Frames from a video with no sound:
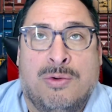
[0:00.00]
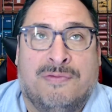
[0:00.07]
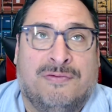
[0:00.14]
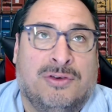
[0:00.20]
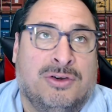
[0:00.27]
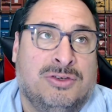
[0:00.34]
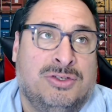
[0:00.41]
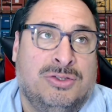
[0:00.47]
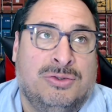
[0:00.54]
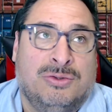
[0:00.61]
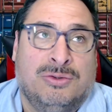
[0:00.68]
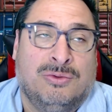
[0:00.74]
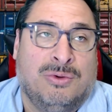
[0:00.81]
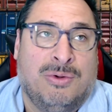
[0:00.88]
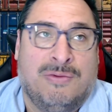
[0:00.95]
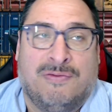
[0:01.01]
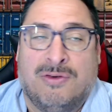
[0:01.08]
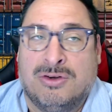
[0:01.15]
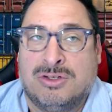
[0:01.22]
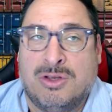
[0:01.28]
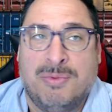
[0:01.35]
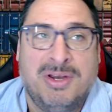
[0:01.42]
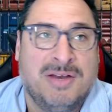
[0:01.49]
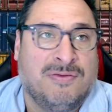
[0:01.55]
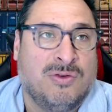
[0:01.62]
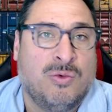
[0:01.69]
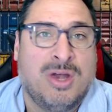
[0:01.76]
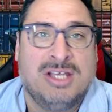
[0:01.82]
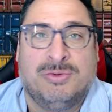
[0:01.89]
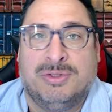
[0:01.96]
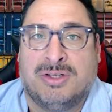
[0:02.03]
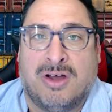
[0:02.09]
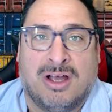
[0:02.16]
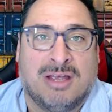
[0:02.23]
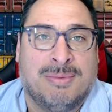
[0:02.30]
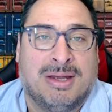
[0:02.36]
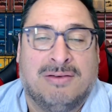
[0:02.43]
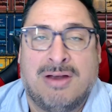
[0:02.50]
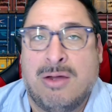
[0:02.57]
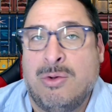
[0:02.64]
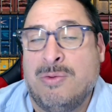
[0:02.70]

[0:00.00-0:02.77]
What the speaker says: refer so many different ways we talk about it, right?